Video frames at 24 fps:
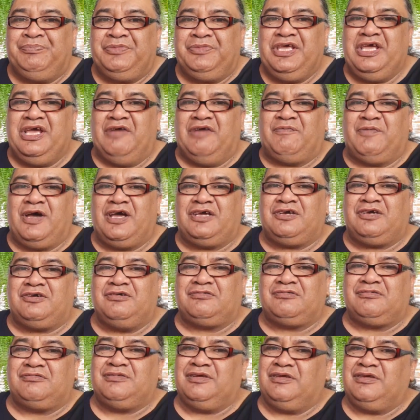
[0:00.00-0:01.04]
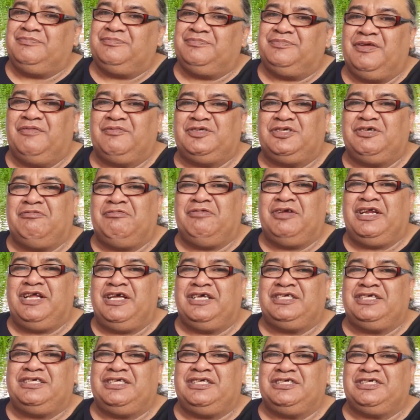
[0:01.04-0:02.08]
Yeah, if I cook, if someone
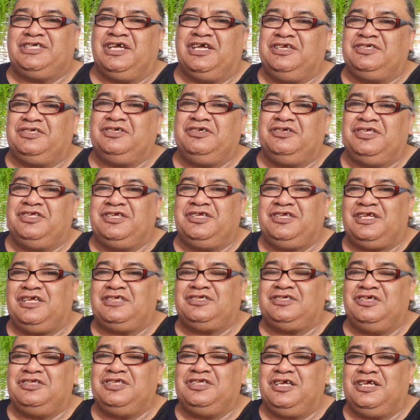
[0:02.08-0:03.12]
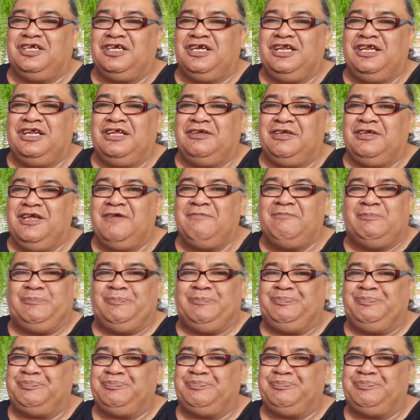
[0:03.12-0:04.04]
else is going to do the cleaning, yep.